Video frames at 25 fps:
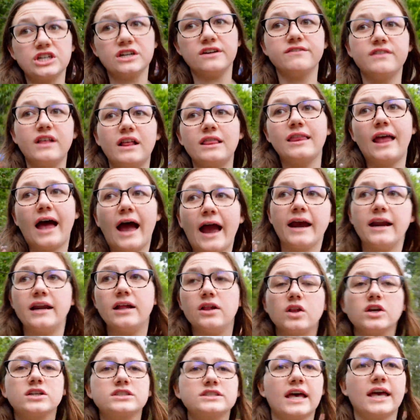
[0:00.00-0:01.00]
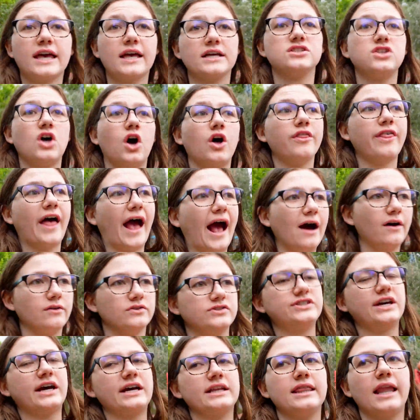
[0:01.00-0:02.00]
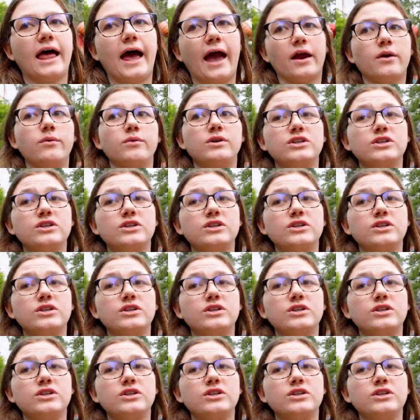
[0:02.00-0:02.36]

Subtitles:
of the line. It looks like it's all the outside line,